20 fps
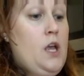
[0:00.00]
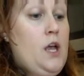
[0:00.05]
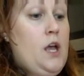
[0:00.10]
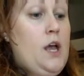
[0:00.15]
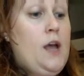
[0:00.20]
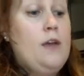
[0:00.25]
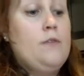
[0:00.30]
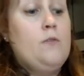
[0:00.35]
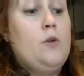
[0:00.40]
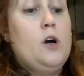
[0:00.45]

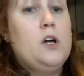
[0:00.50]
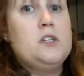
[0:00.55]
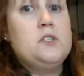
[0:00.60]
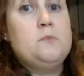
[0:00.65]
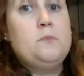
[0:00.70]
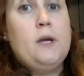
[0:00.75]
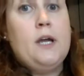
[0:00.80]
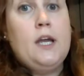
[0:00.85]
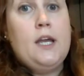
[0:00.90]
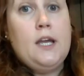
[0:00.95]
I have washed
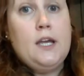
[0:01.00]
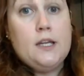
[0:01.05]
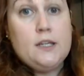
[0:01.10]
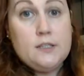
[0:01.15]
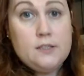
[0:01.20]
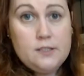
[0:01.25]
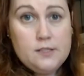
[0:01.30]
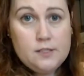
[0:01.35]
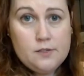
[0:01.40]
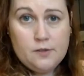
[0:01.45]
my
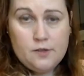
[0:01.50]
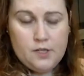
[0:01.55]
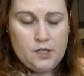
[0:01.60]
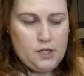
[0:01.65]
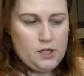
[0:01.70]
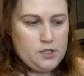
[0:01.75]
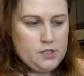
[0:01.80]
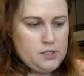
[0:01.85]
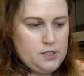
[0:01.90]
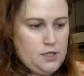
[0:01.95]
hands so they
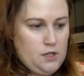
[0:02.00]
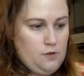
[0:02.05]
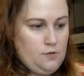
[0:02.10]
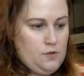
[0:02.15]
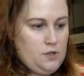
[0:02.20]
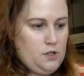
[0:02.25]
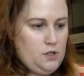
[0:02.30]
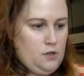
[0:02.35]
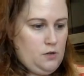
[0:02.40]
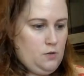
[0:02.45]
are safe
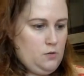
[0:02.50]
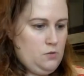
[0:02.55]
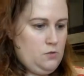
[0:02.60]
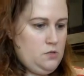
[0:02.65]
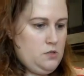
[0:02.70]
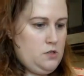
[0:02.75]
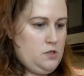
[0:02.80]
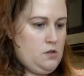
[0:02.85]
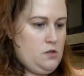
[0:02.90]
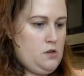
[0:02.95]
to
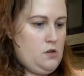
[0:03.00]
use.